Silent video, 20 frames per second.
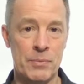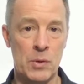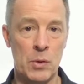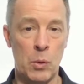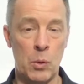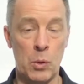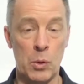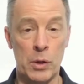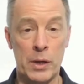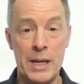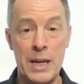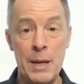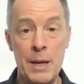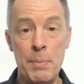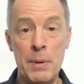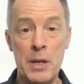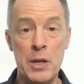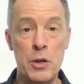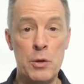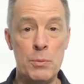or
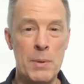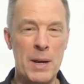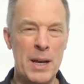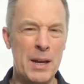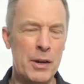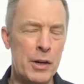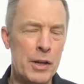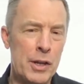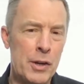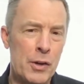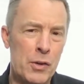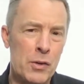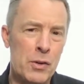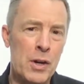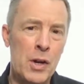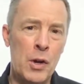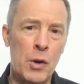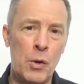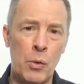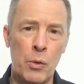keeping humanity
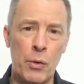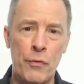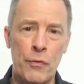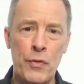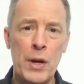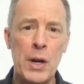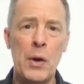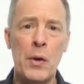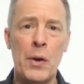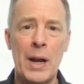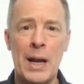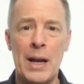or figuring